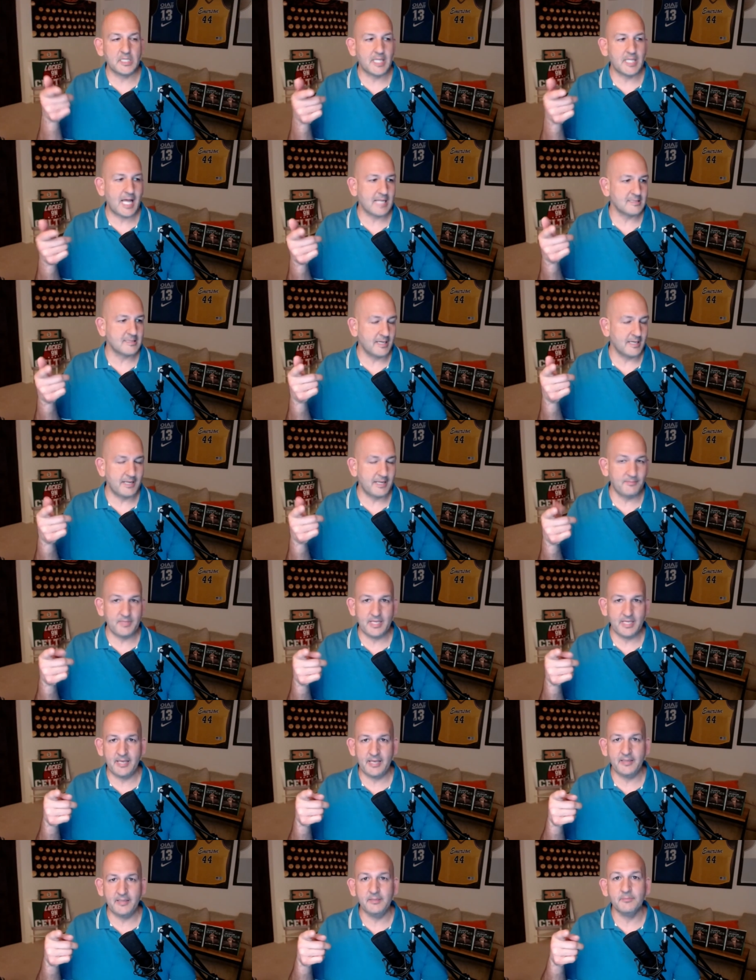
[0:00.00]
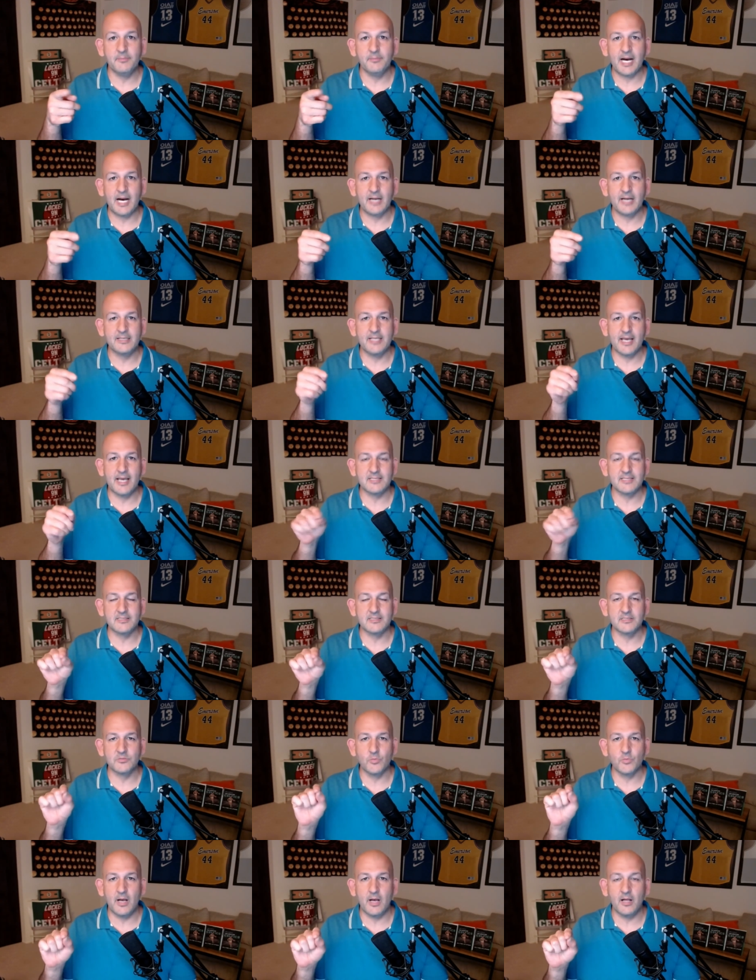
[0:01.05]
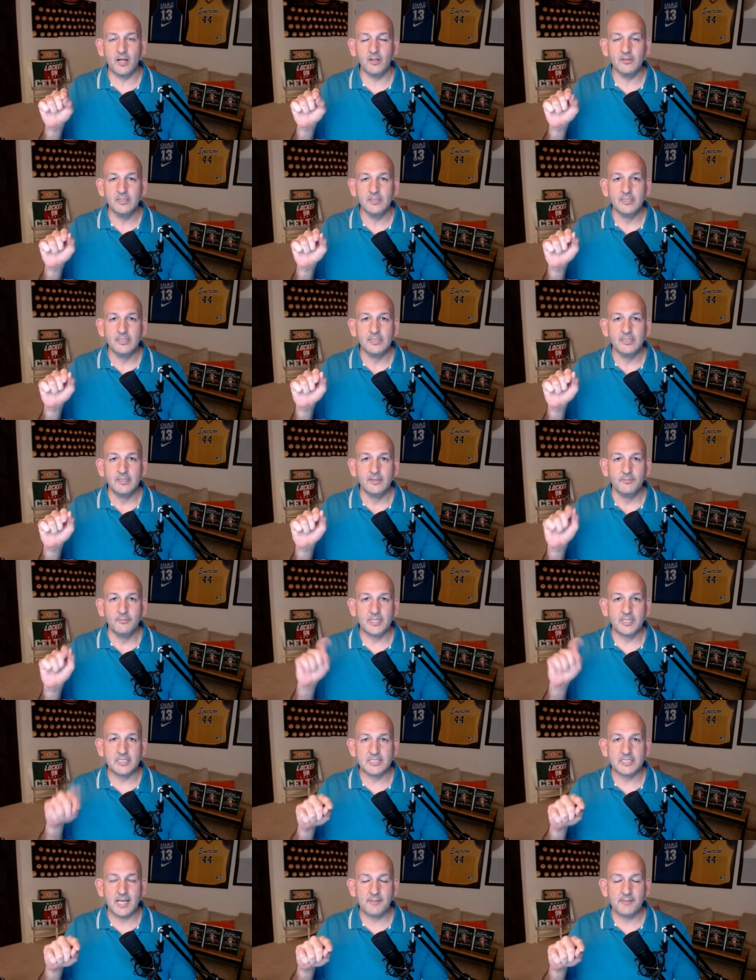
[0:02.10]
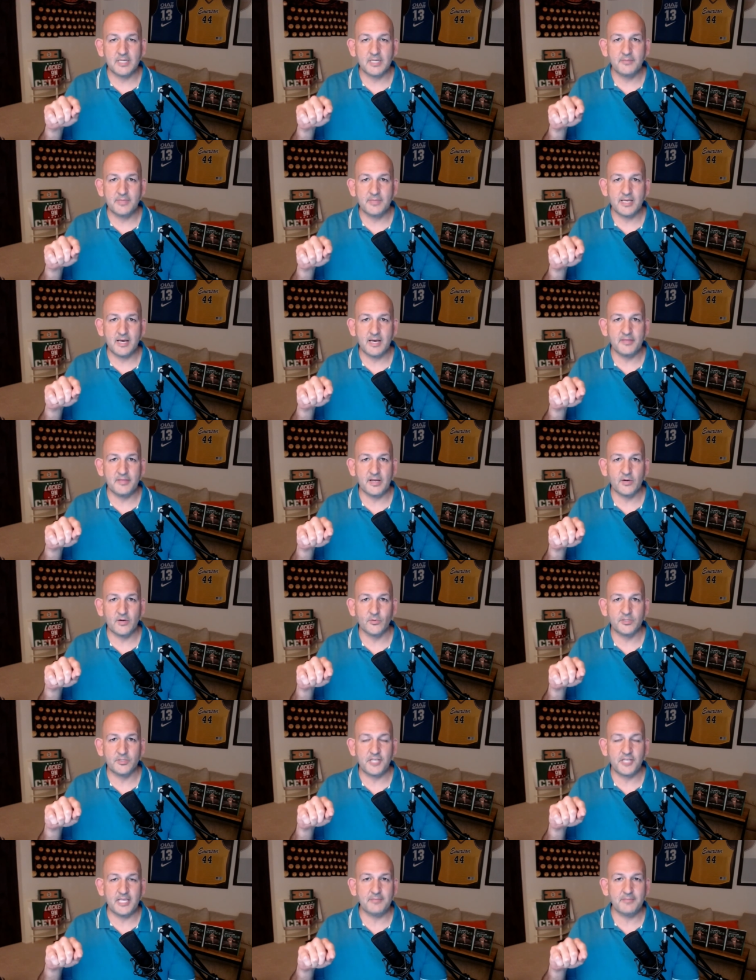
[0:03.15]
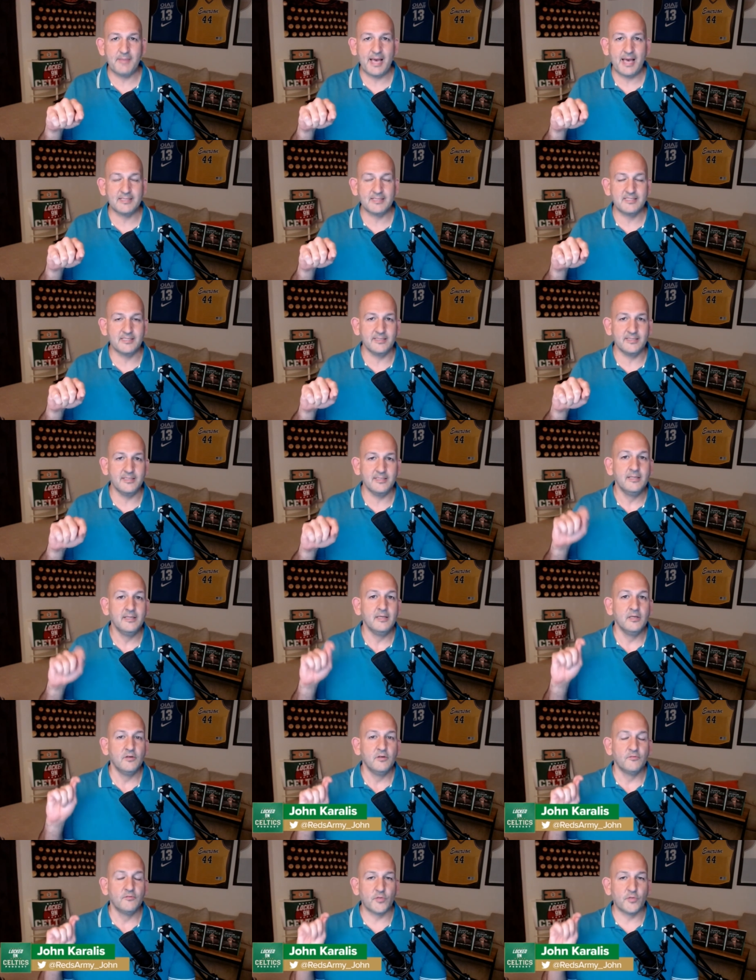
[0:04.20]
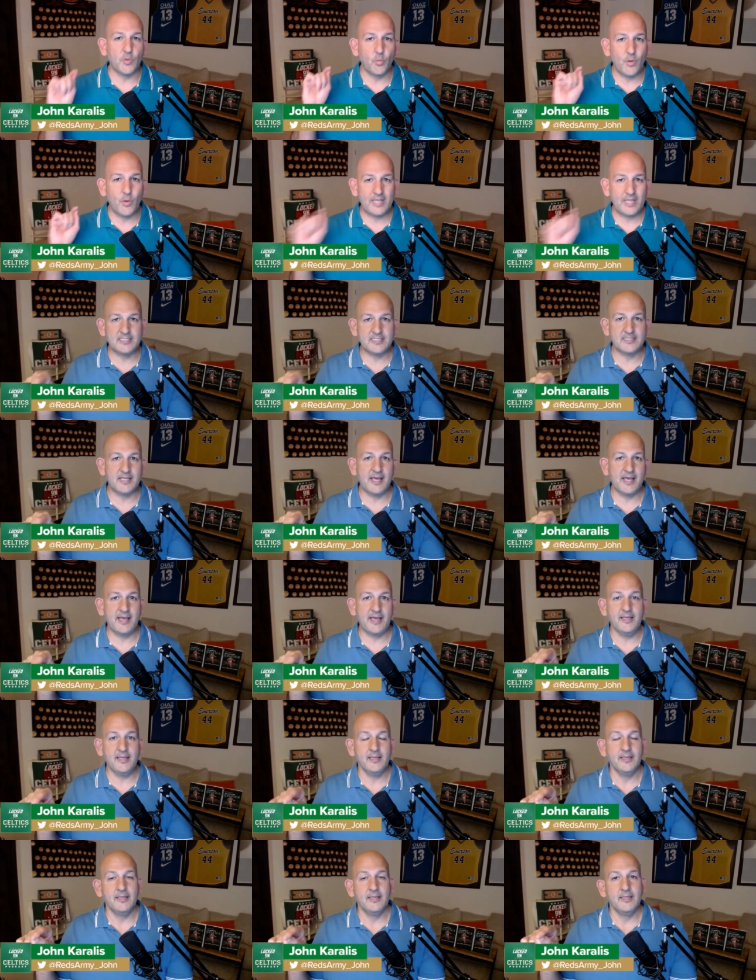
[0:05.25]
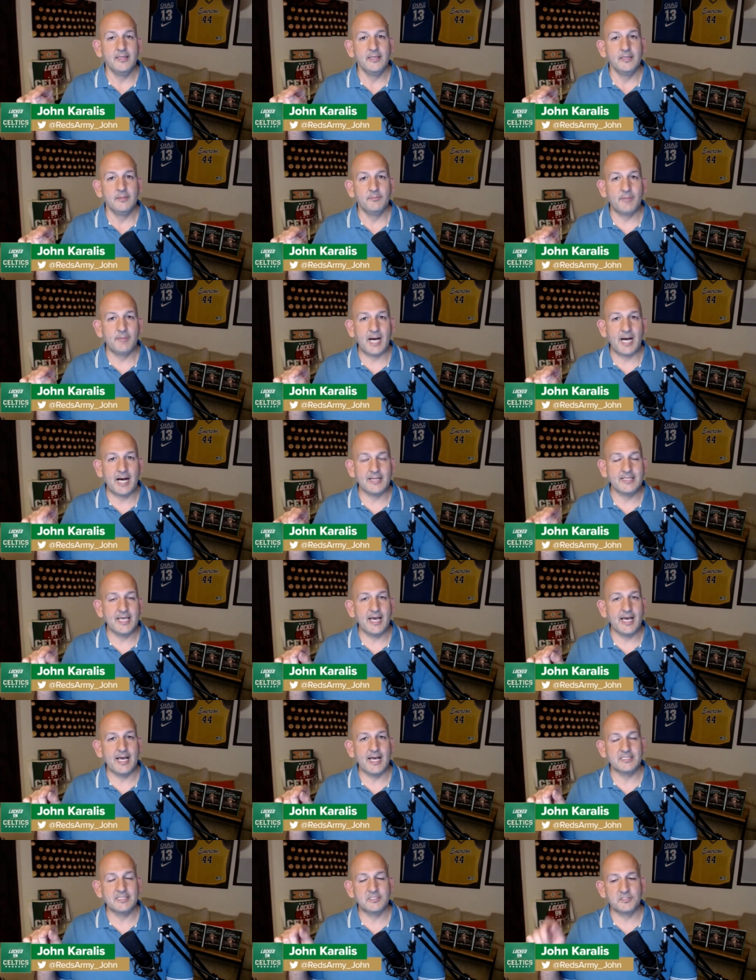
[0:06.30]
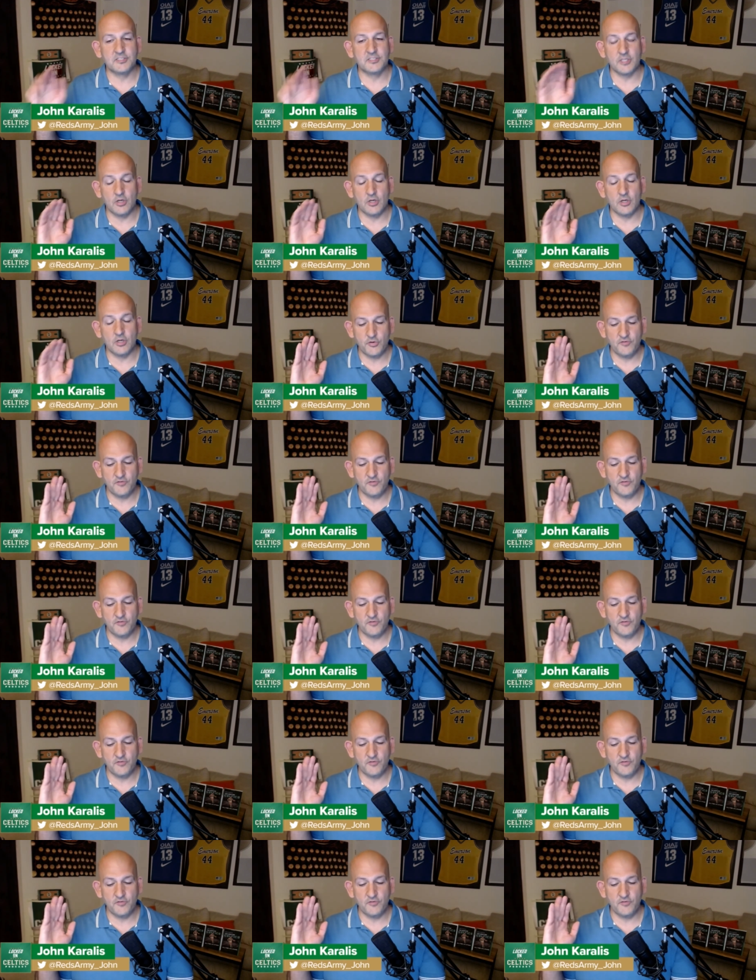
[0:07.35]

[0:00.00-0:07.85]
the Locked On N B A podcast as well, because I'm going to be on there with Jake Madison for the Wednesday podcast. So